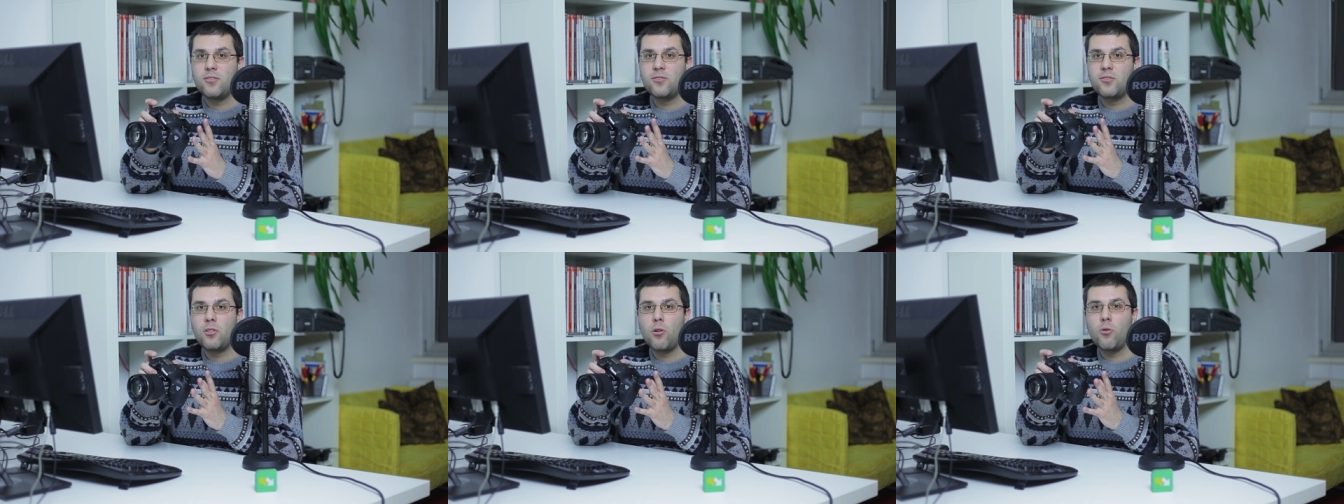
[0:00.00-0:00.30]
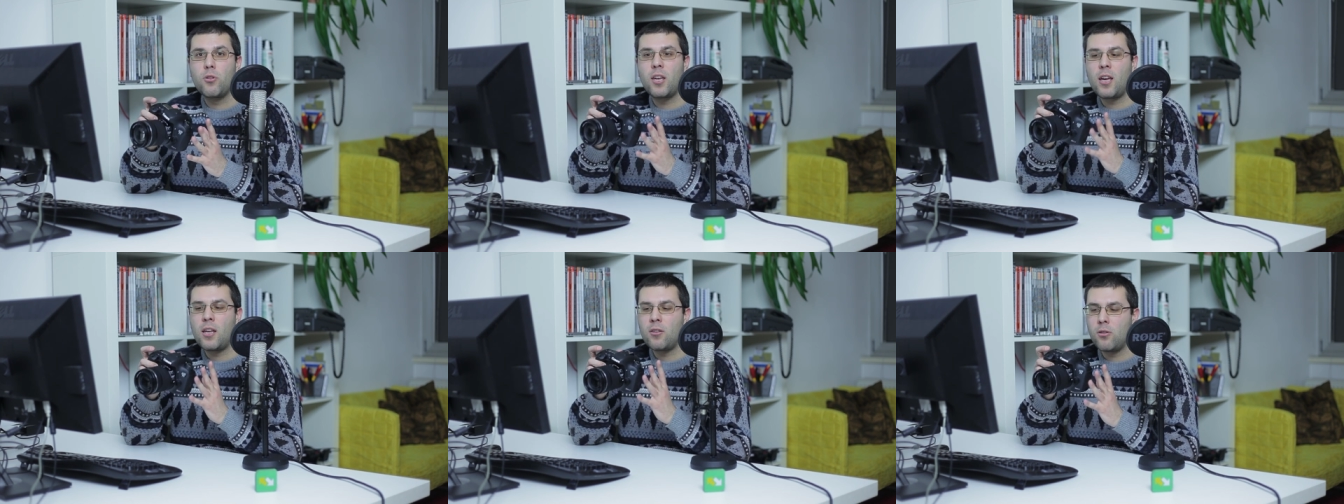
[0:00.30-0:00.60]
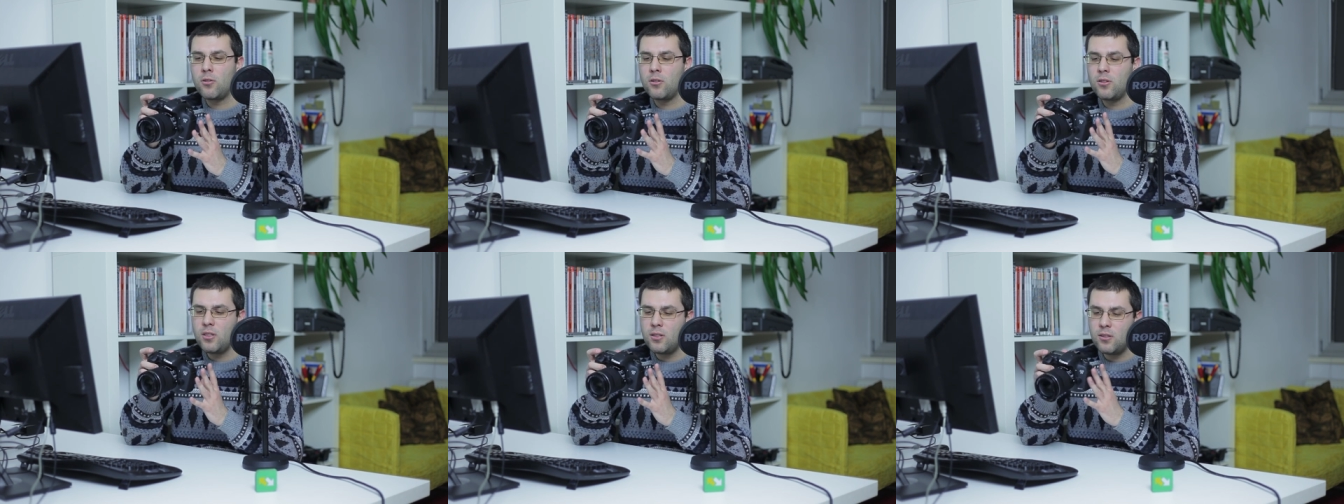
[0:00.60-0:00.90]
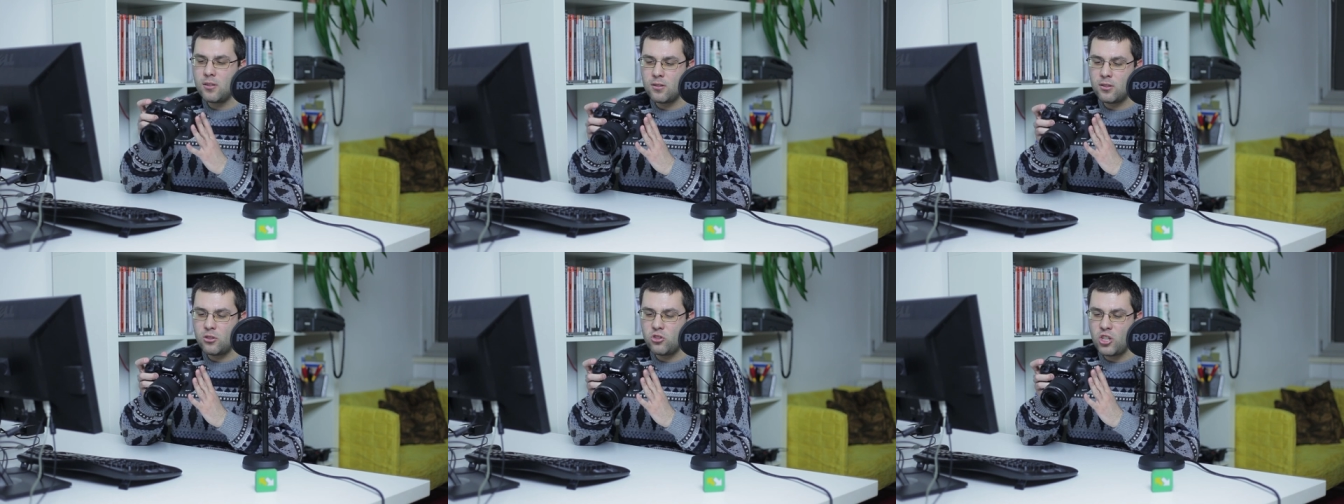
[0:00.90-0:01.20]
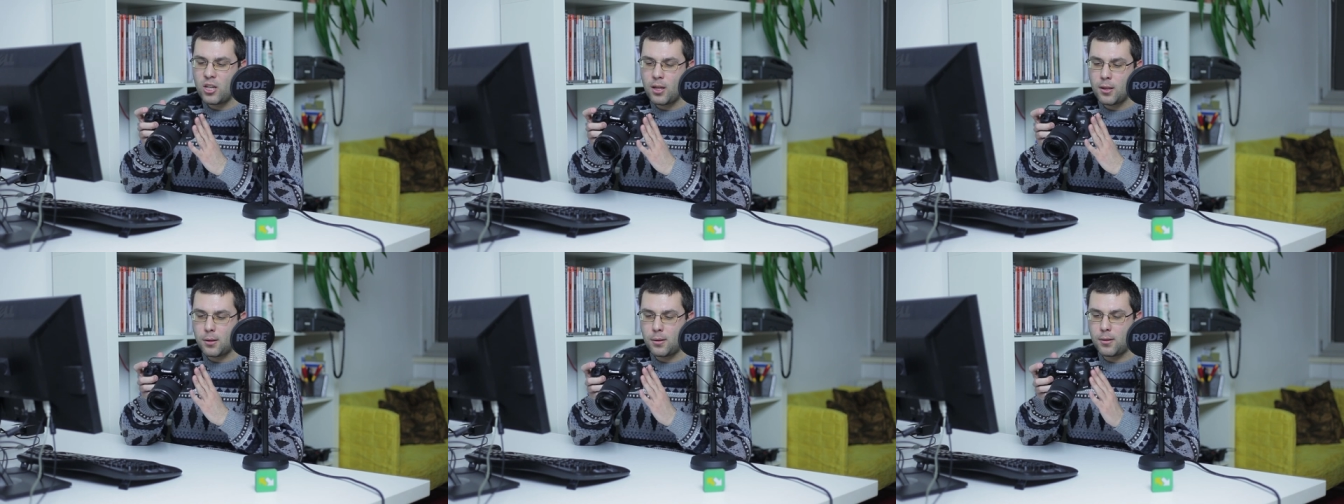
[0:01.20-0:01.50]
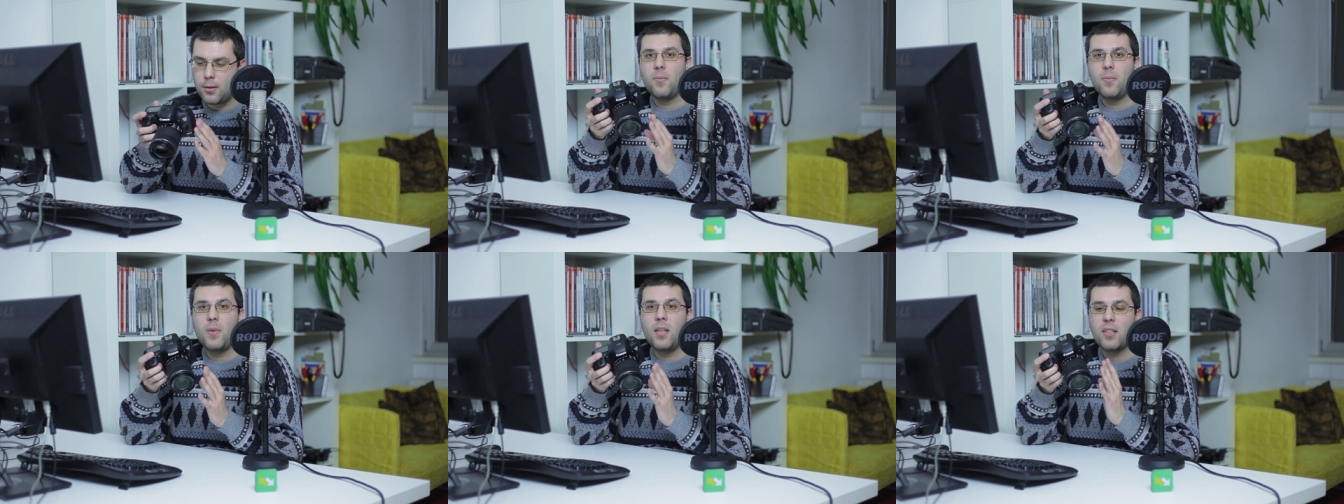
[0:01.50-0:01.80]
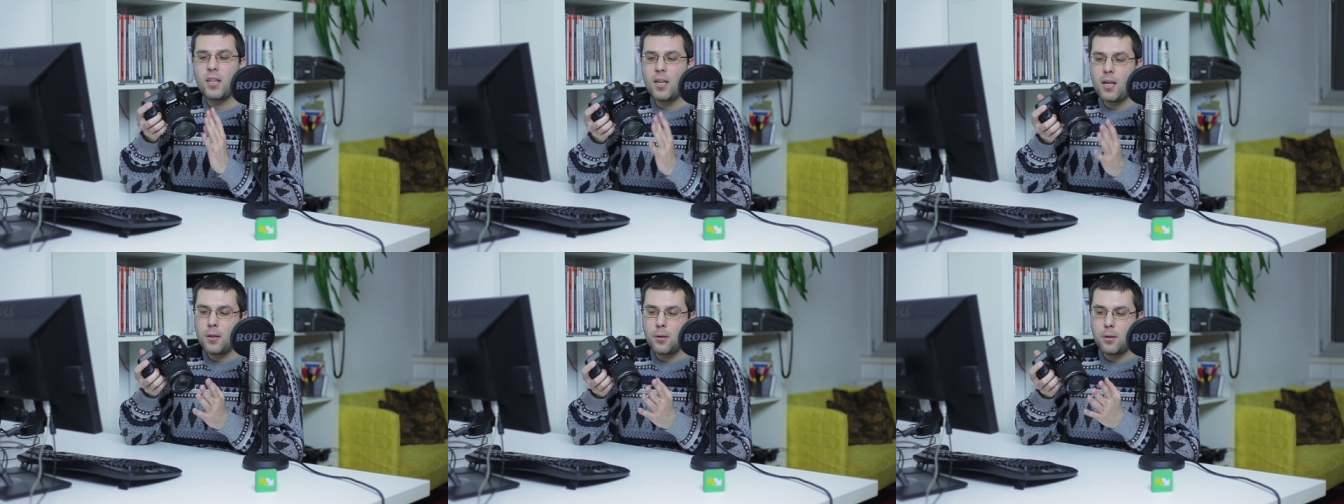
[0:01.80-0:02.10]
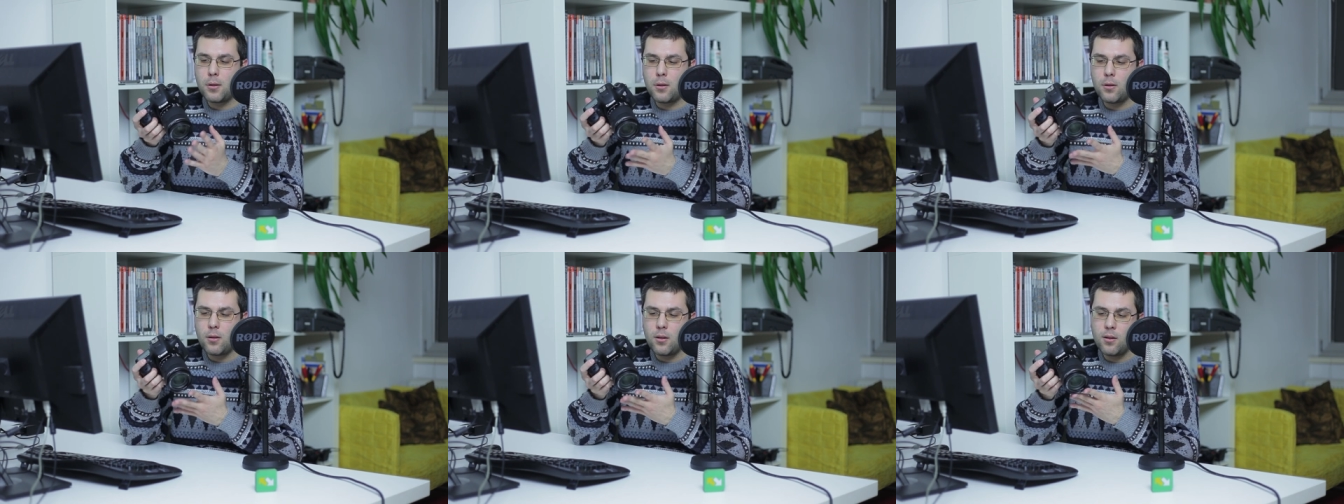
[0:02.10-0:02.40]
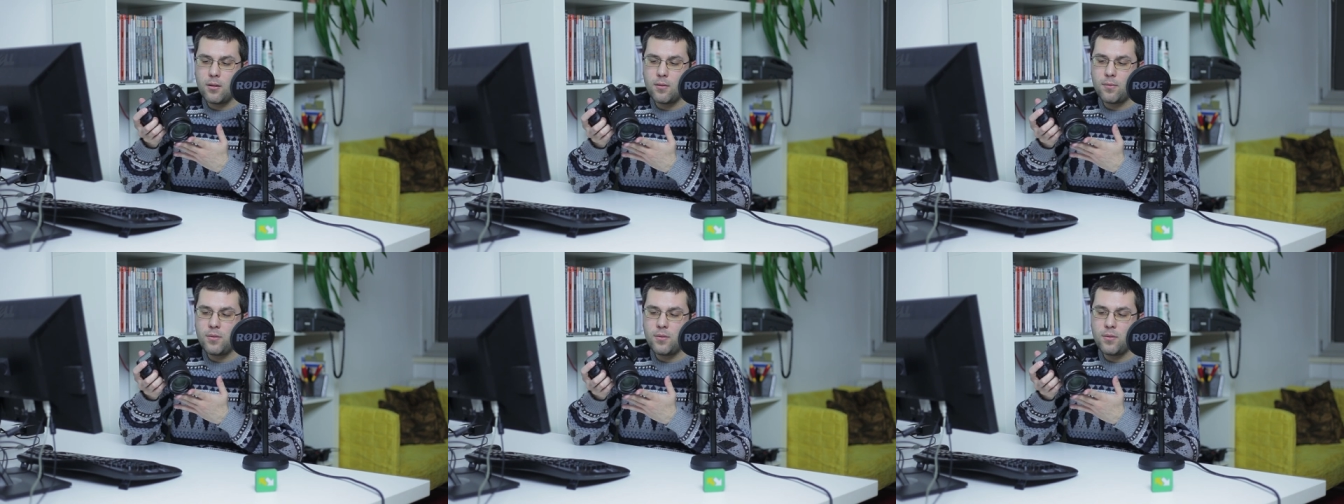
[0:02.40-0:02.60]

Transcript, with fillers: So Canon didn't just enhance uh,